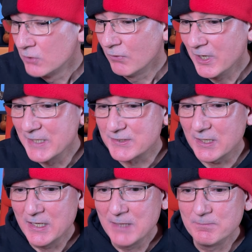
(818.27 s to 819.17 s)
Right,
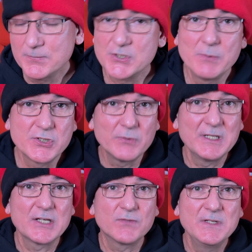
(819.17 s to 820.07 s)
um, so until the
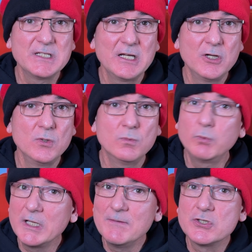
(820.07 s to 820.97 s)
next video,
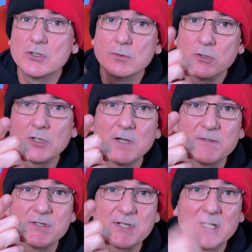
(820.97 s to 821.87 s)
whatever you do, look
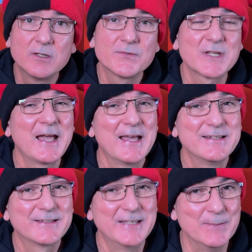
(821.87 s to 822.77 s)
after yourselves
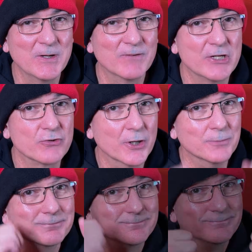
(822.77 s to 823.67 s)
and keep it retro.